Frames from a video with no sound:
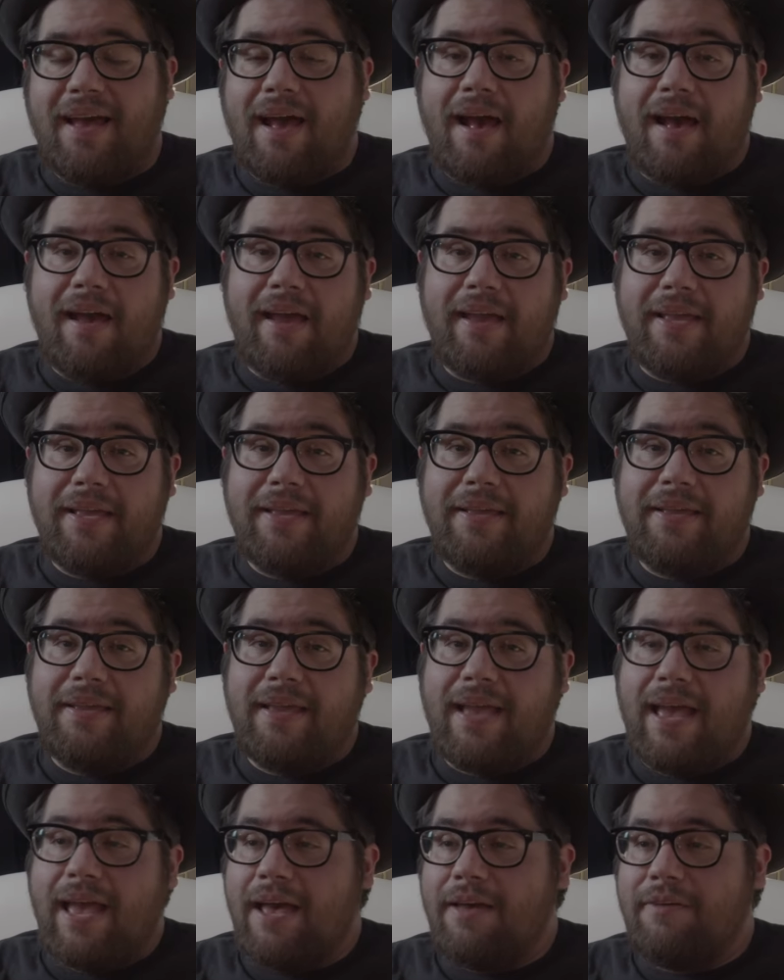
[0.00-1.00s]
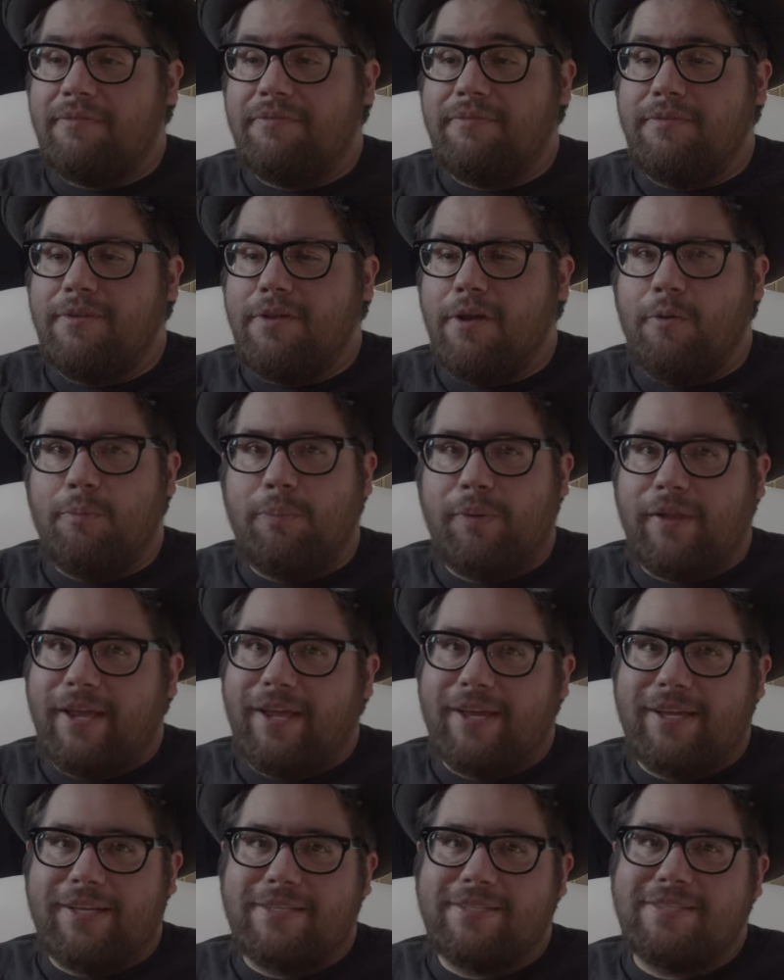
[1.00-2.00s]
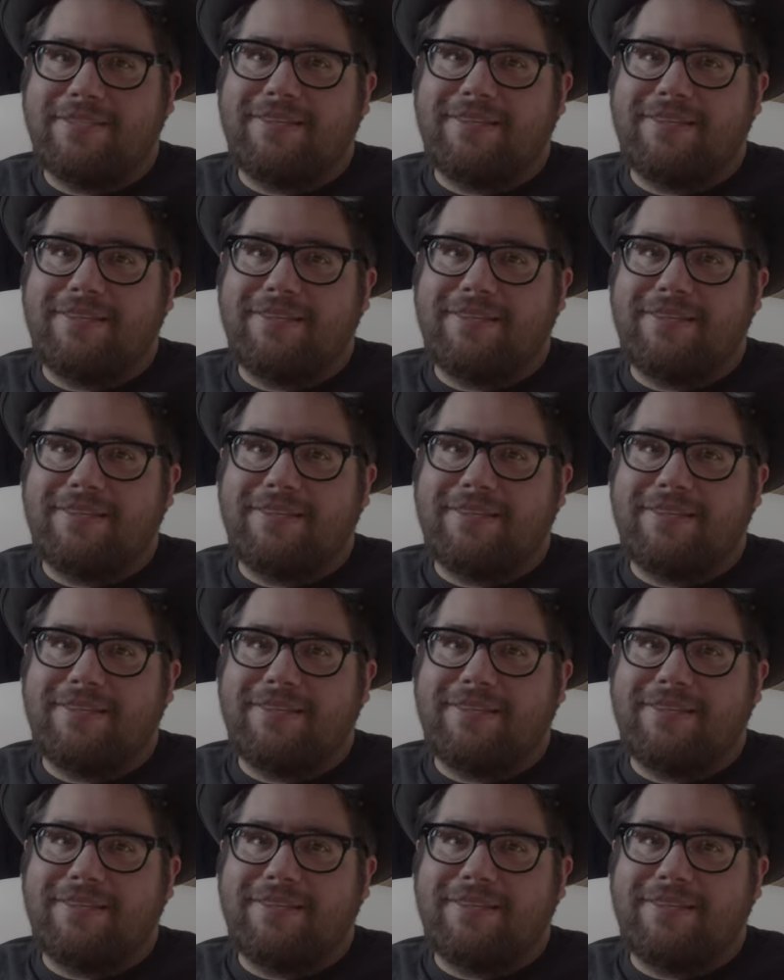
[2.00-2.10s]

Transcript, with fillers: I have no plans